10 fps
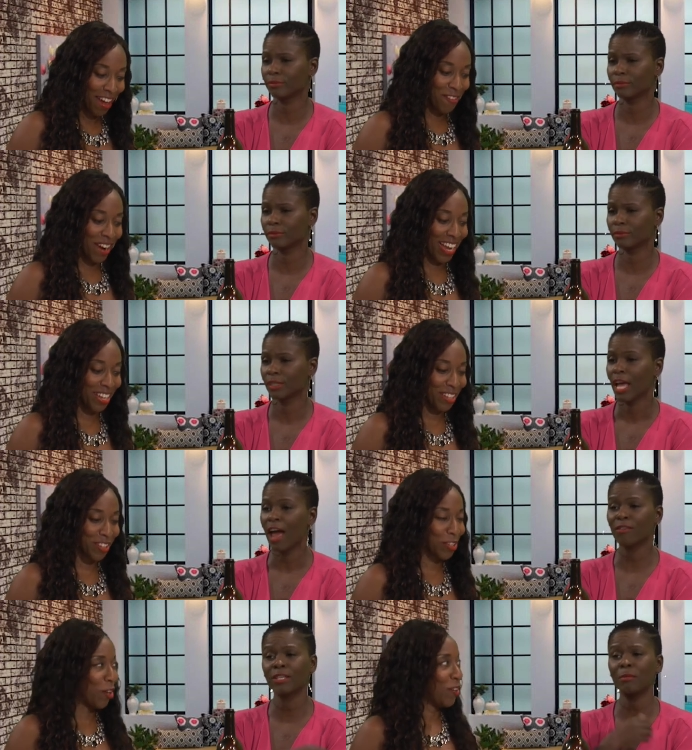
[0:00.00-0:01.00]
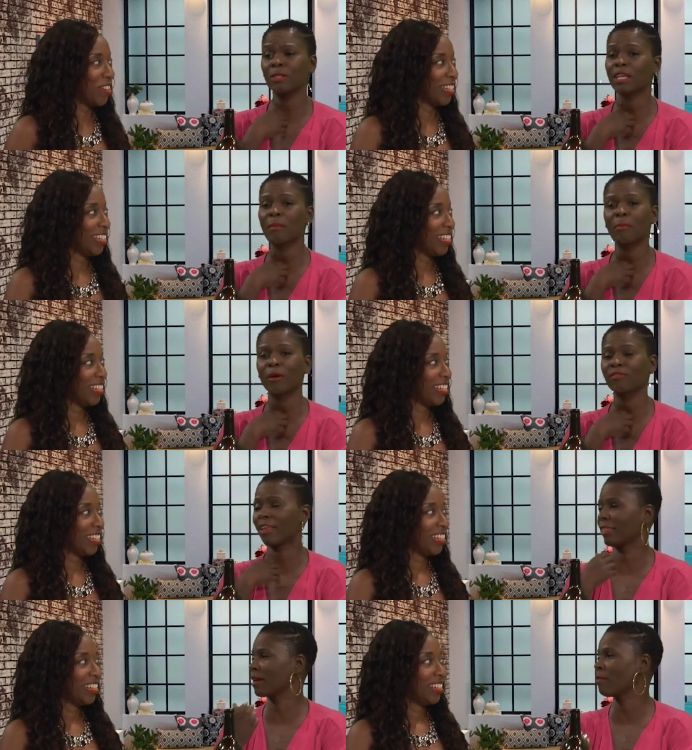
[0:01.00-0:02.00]
Speaker 1: All right. Every so, time you say
Speaker 2: my
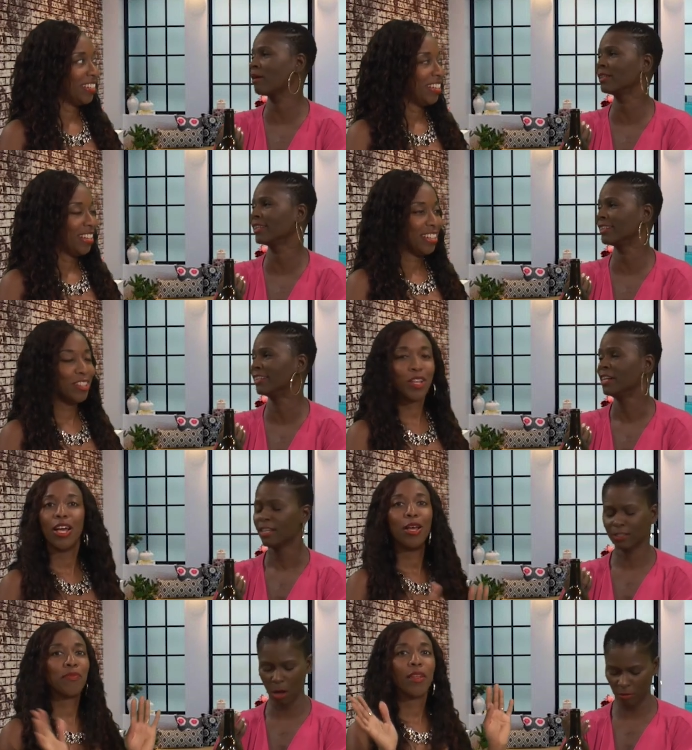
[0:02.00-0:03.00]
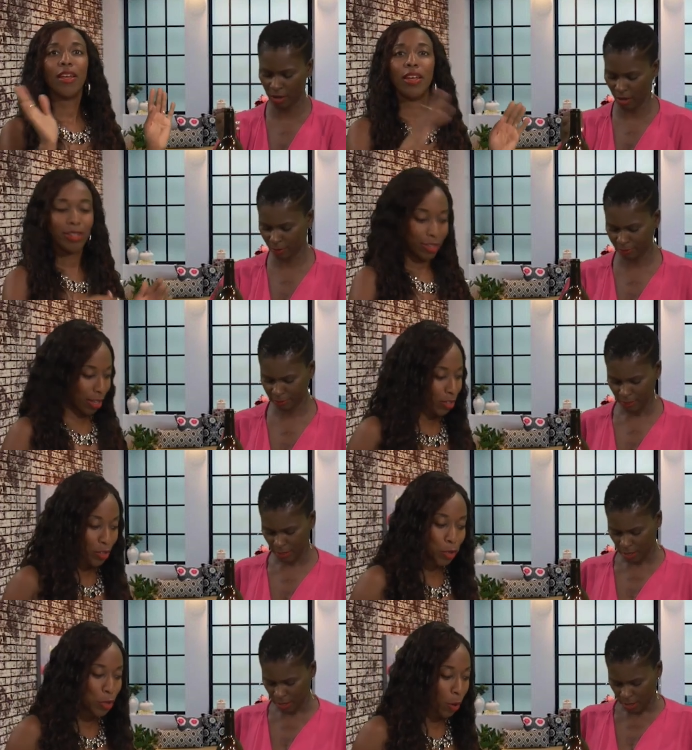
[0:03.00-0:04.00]
birthday, I think about glitter. So okay.
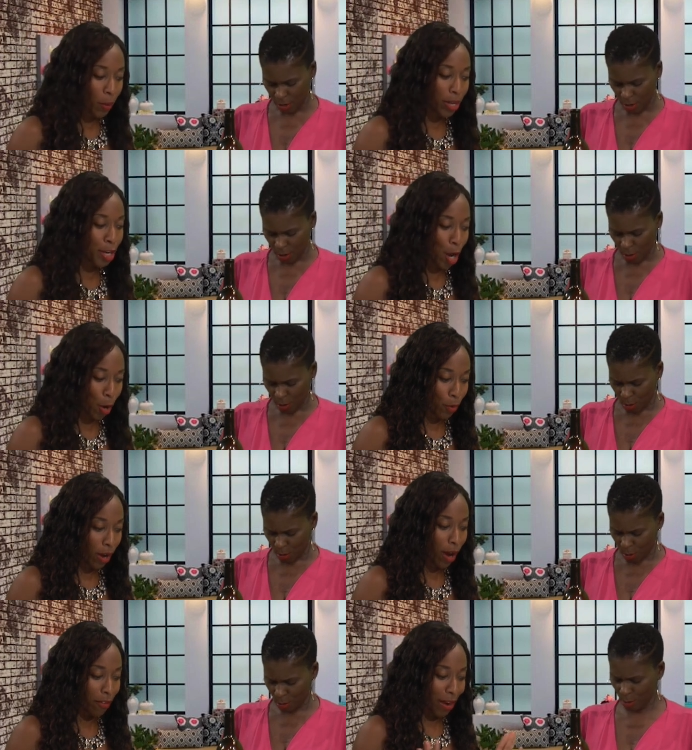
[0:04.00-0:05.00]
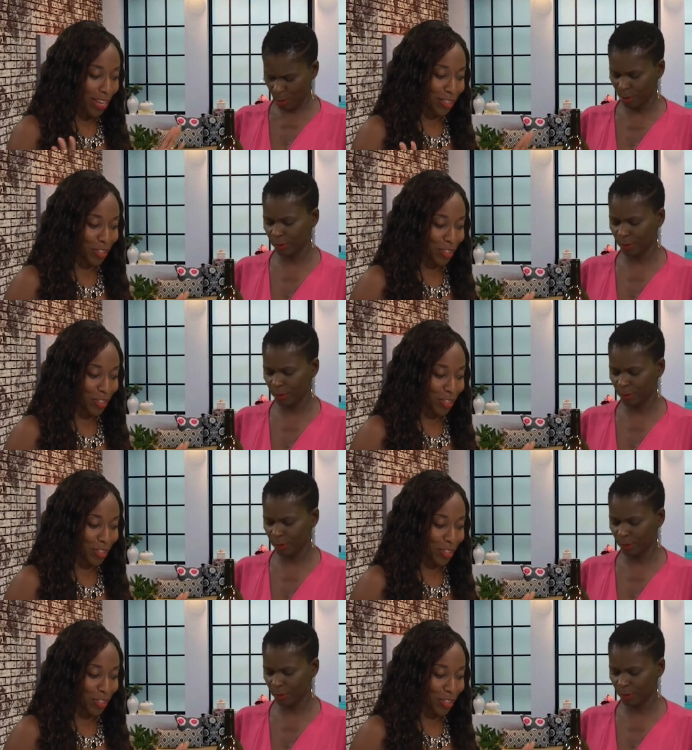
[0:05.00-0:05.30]
Speaker 1: You know what? No. All right.